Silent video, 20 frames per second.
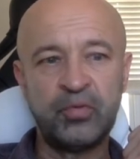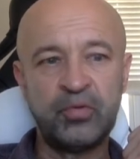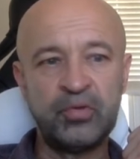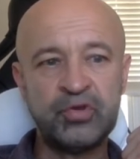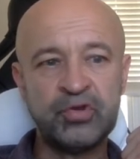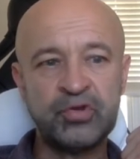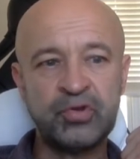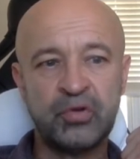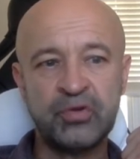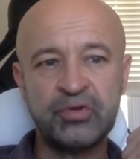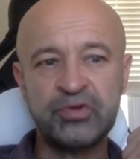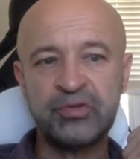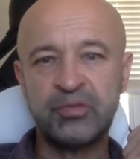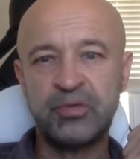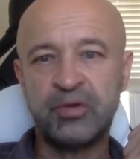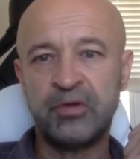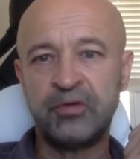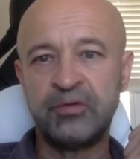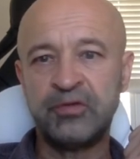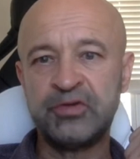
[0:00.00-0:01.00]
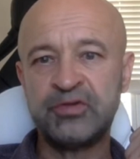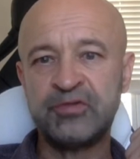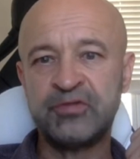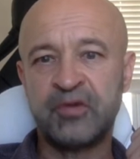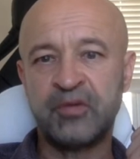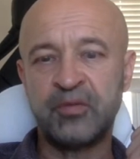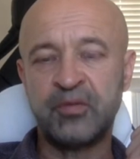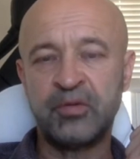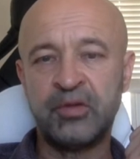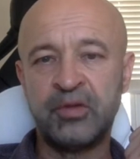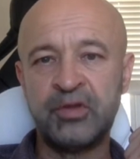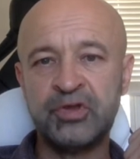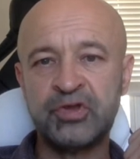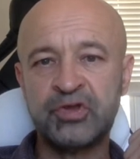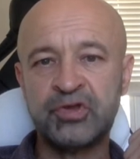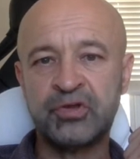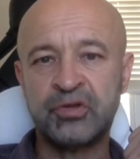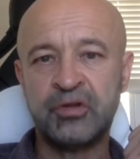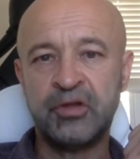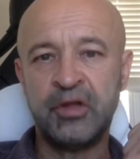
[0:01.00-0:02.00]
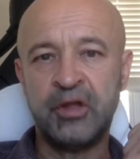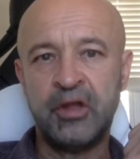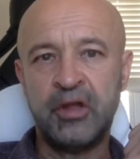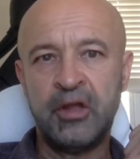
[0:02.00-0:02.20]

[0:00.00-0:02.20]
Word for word: which talks about this formulation.